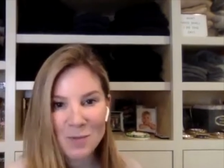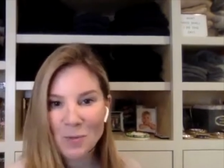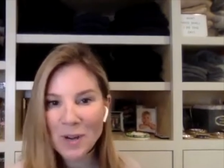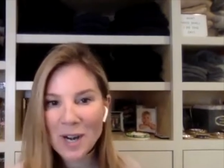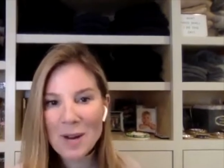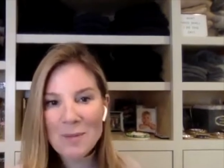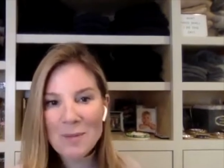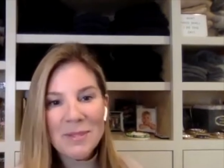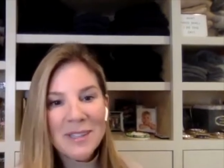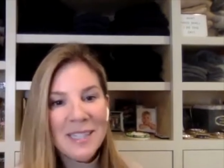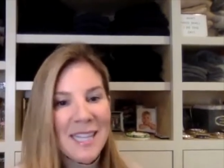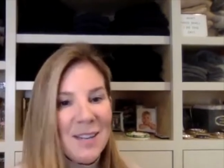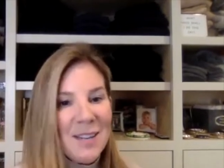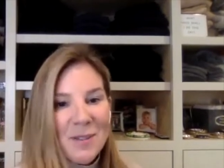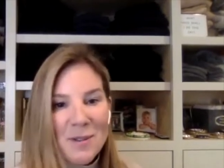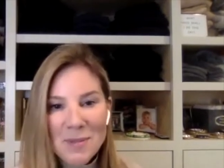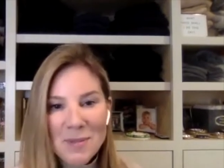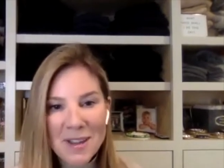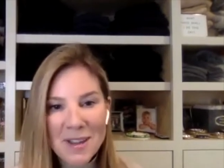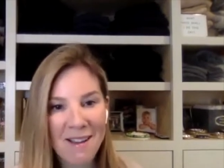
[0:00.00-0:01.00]
is what I'm
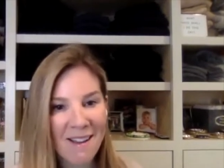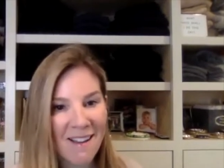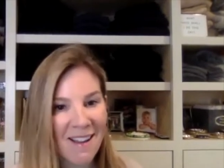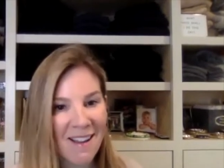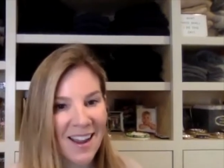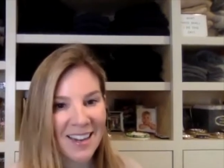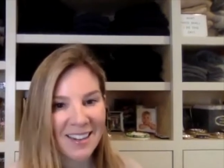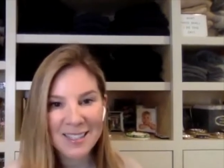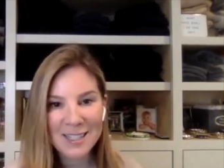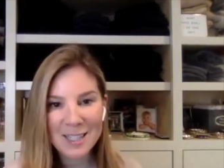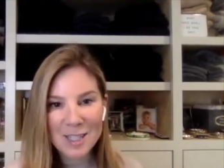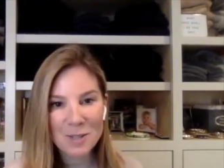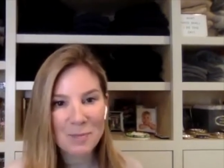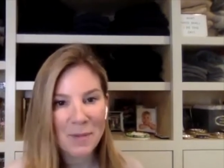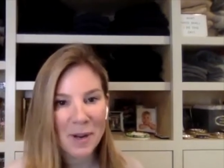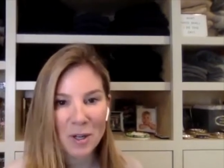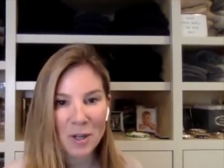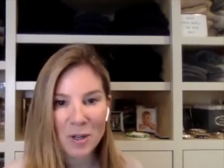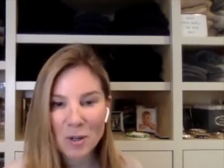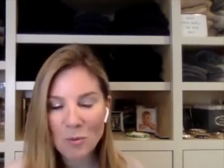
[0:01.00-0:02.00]
leaving behind. This is
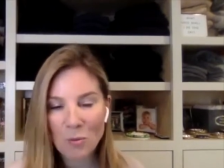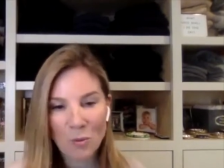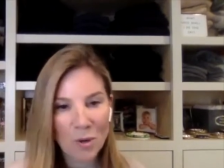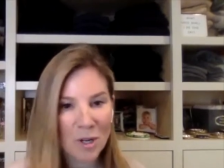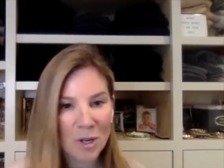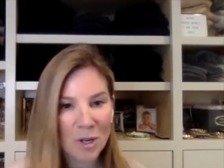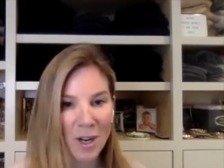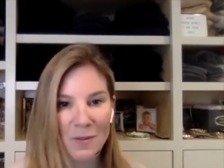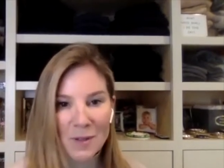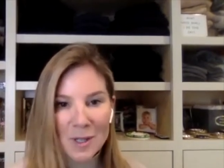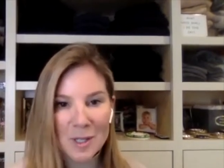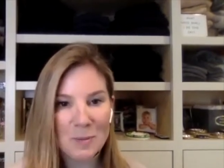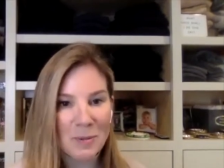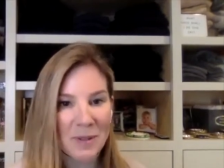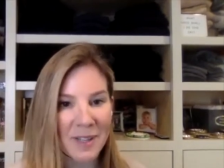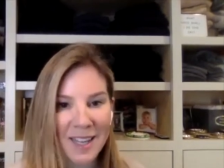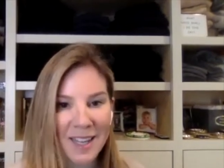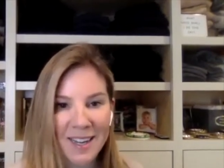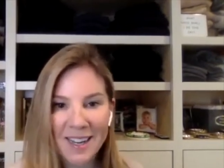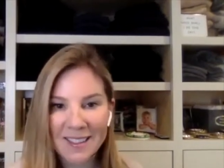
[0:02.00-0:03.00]
my good work on this
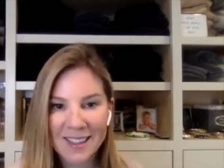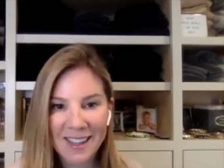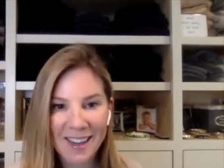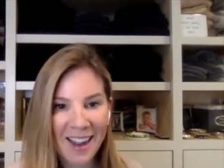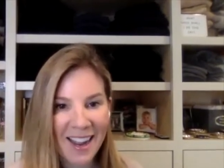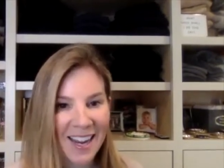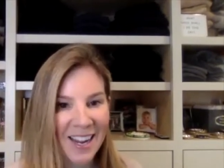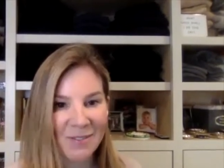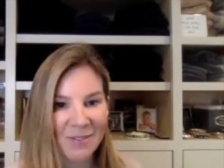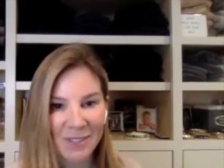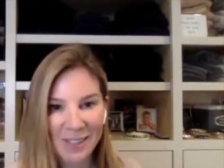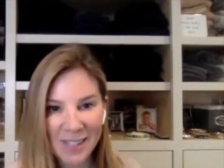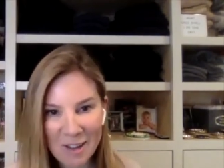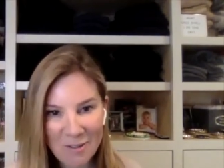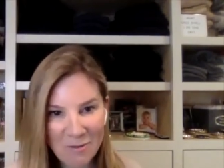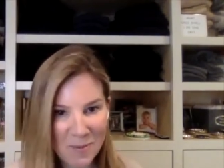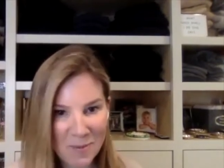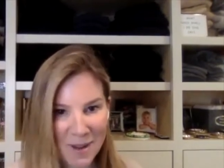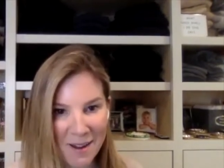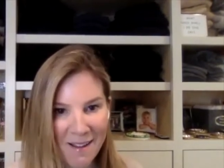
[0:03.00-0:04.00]
planet that I have
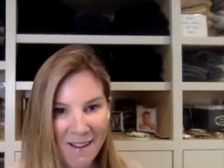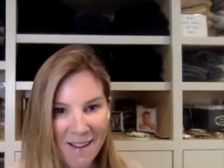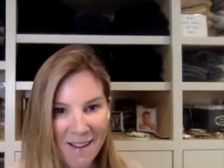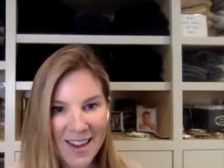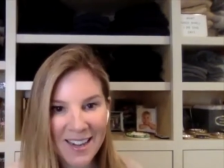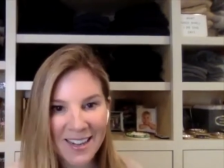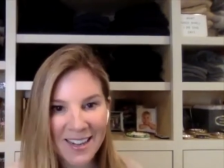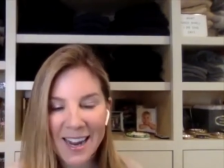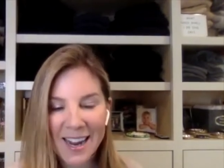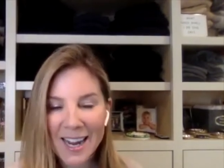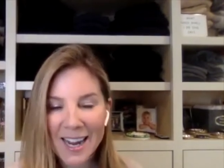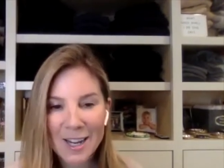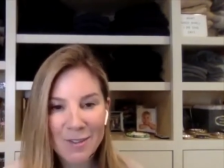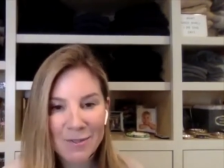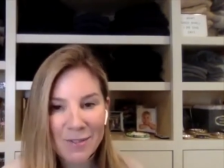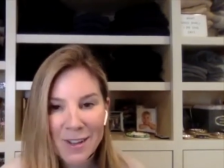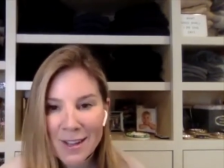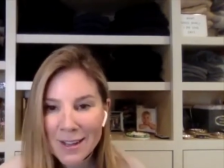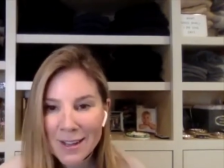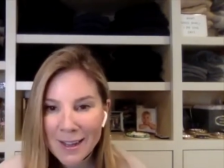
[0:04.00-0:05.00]
left behind, and I
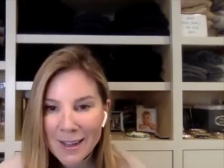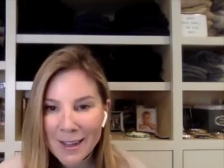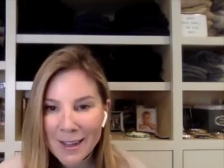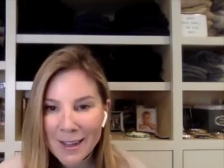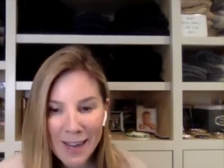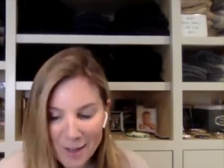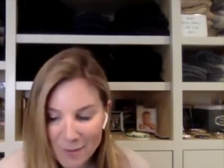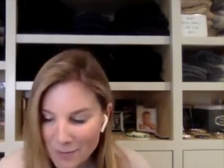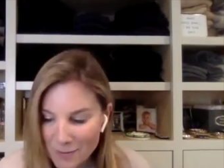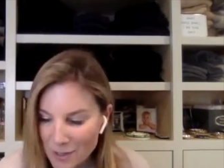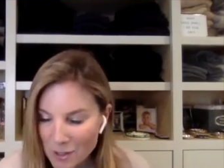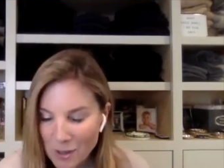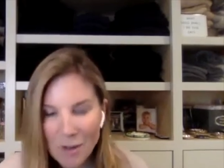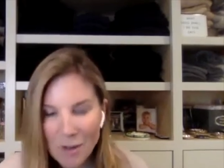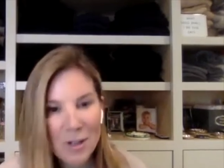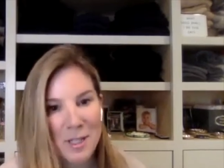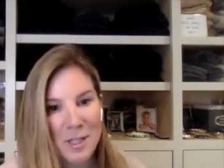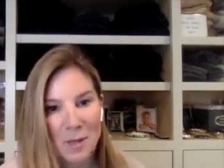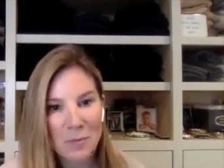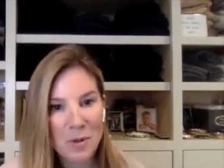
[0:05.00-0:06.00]
have I have
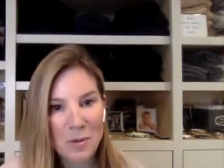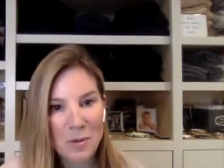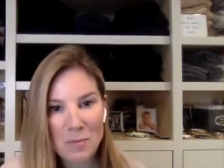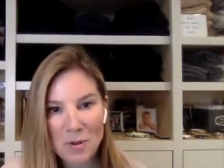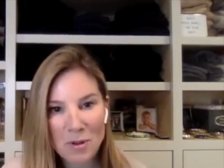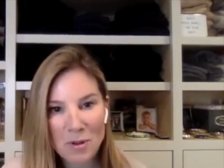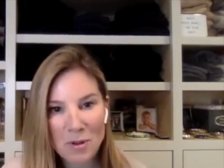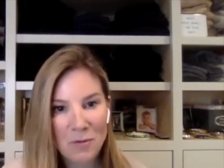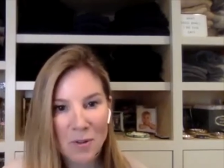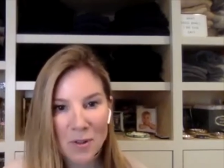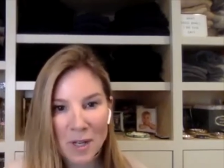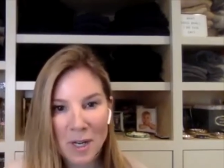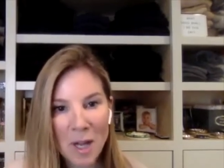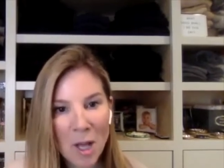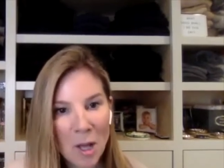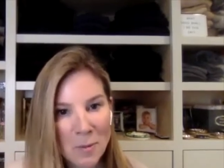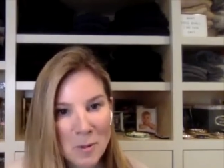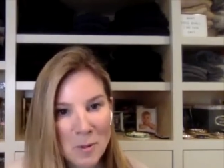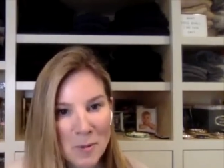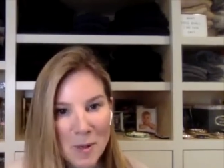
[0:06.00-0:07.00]
started something beautiful that
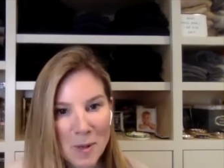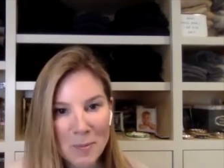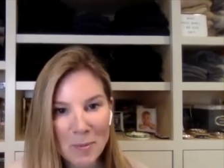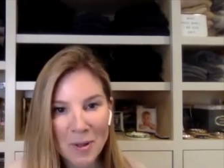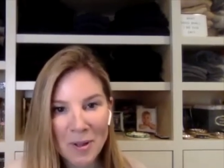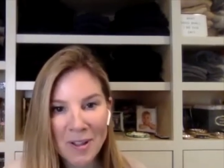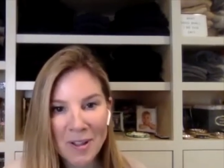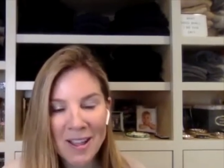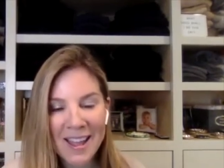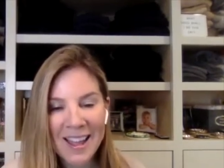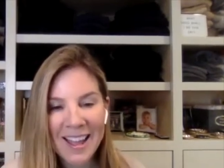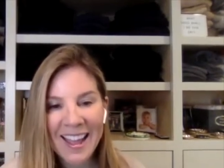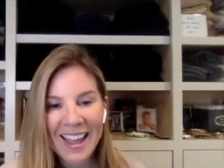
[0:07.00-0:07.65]
helps people.